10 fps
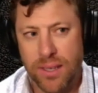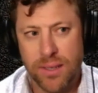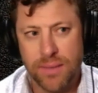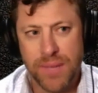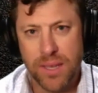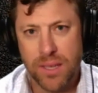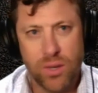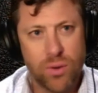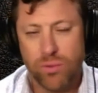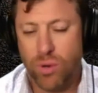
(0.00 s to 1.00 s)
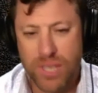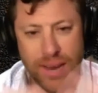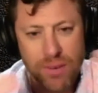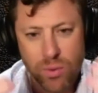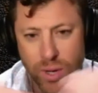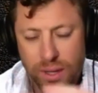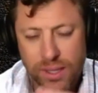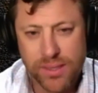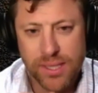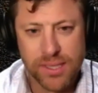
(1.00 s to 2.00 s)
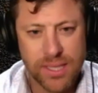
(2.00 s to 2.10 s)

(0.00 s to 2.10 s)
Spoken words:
and of course, every one of these things,